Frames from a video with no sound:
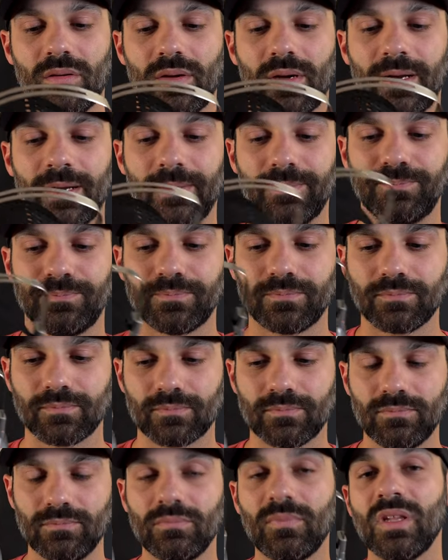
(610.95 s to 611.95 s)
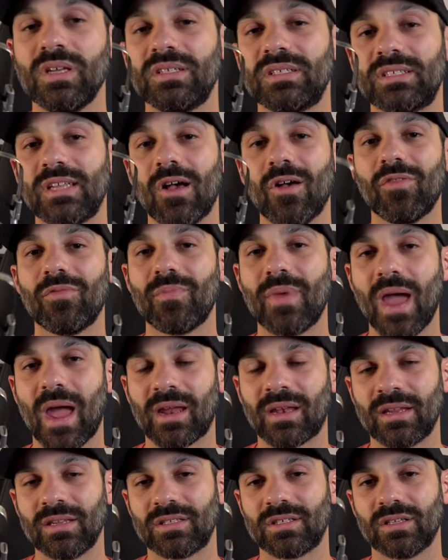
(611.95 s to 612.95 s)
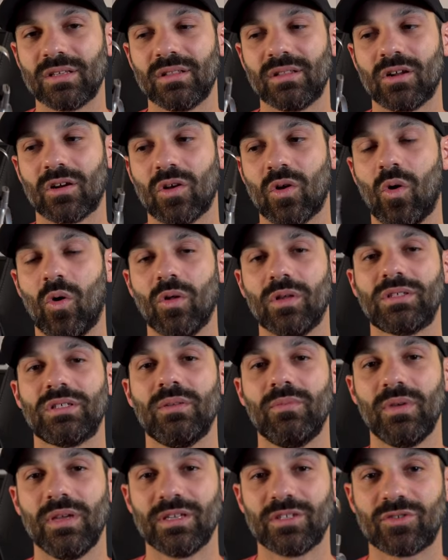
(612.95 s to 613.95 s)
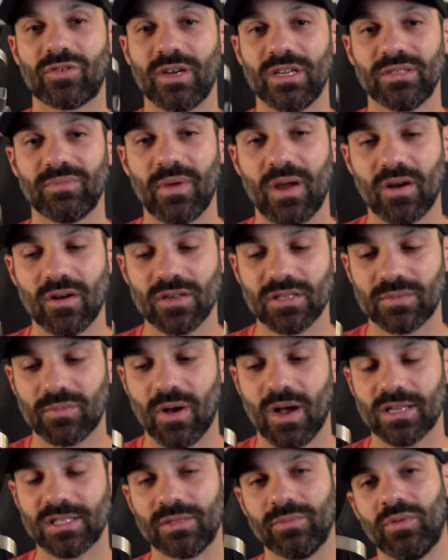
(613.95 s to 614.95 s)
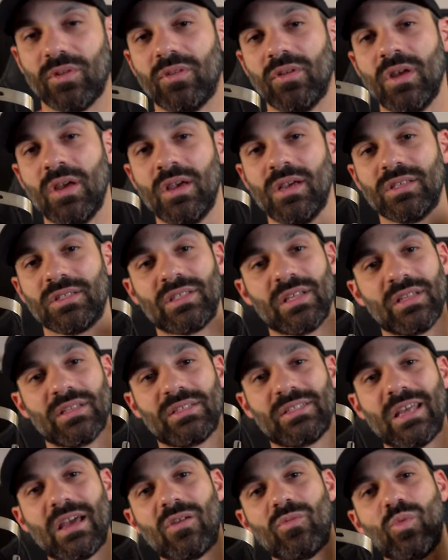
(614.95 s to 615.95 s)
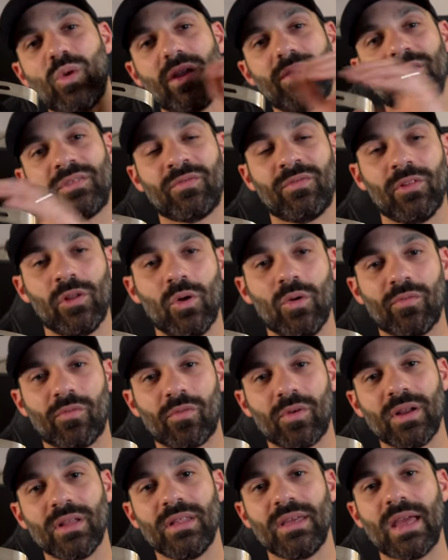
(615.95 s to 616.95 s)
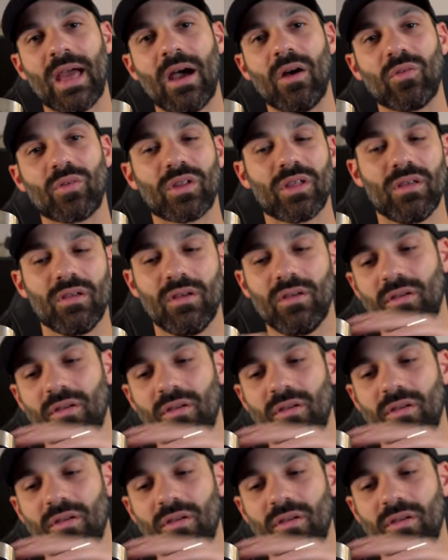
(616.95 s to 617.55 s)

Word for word: Um, Stealth magnets, their goal is to be as transparent as possible so the sound waves flow freely out